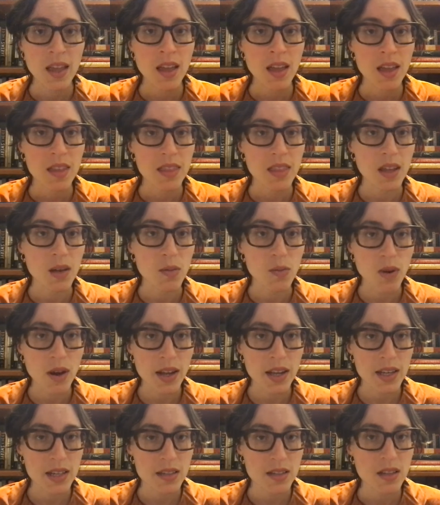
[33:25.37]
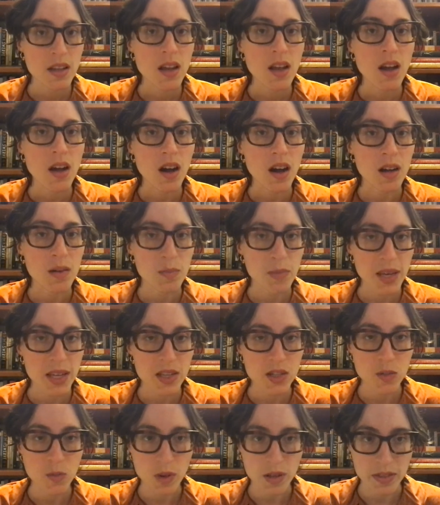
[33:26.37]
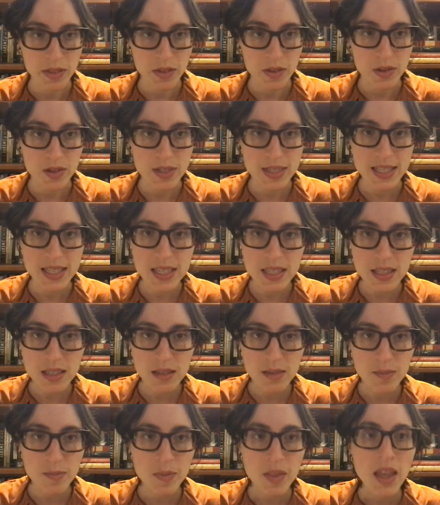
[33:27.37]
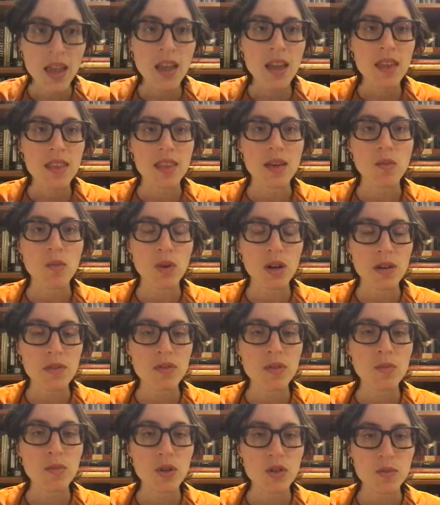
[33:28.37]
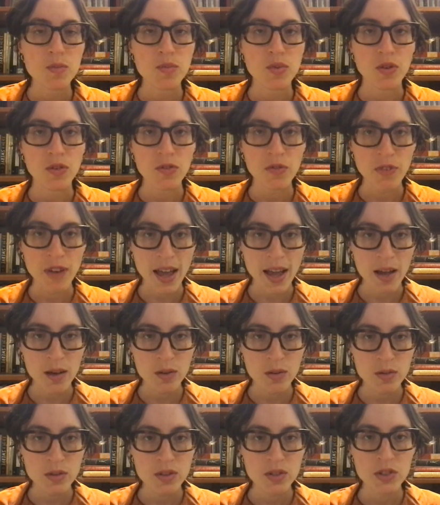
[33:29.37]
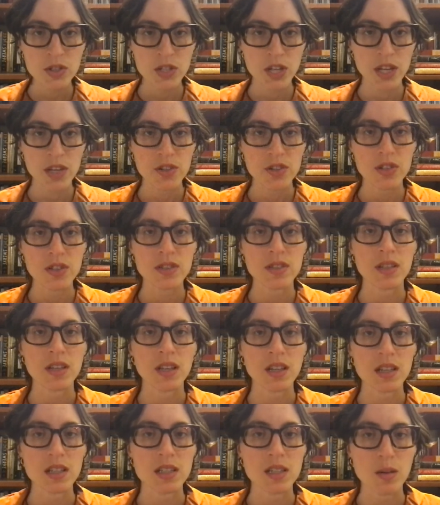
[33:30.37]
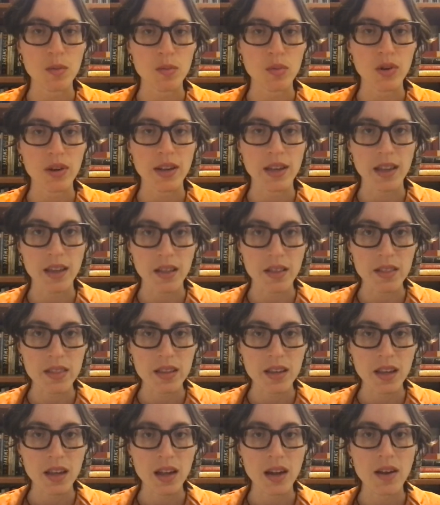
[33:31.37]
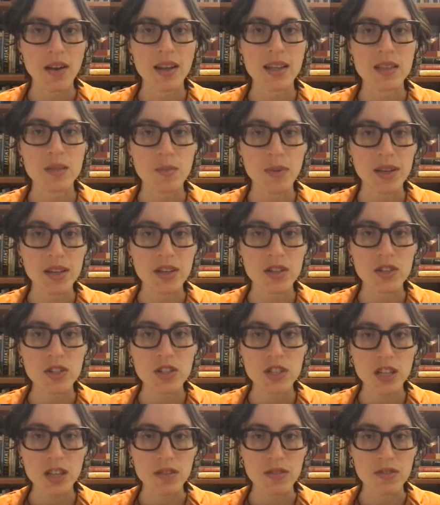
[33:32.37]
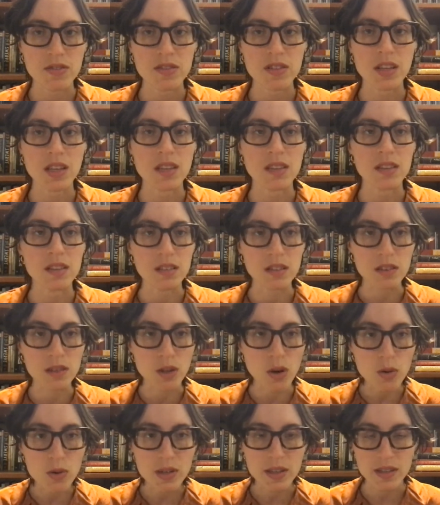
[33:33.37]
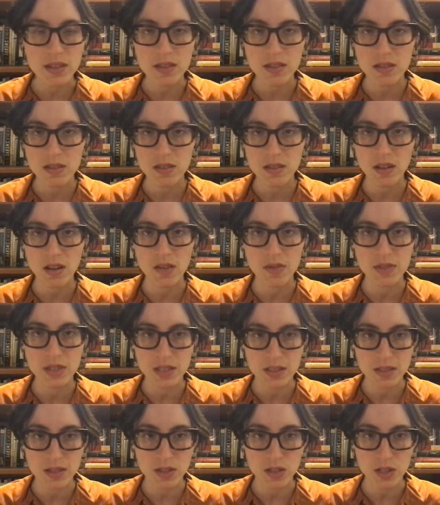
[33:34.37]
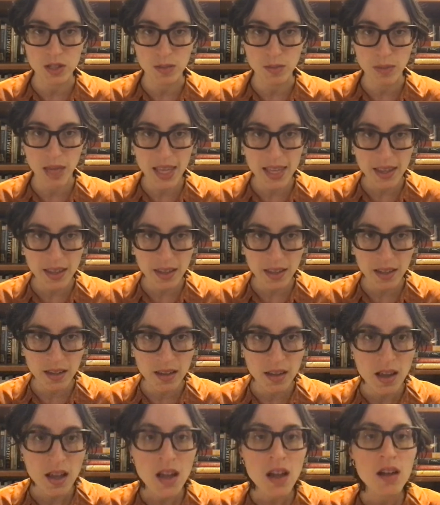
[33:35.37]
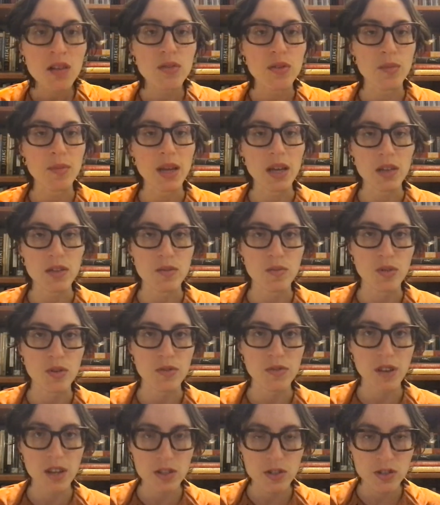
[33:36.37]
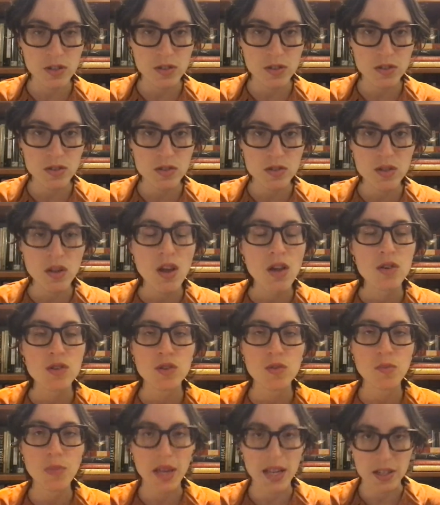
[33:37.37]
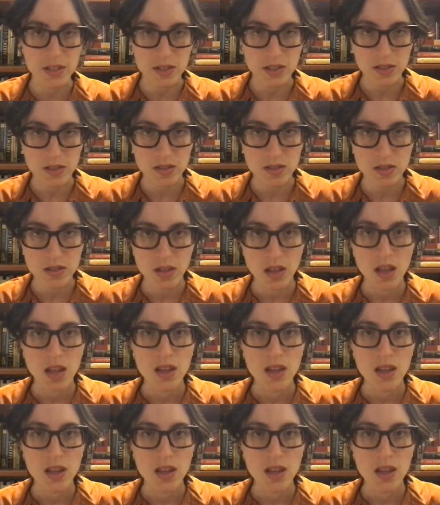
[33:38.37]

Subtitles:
They write on page 113 that one of the most profound changes in contemporary healthcare has been a shift in the locus of decision-making from health professionals to patients.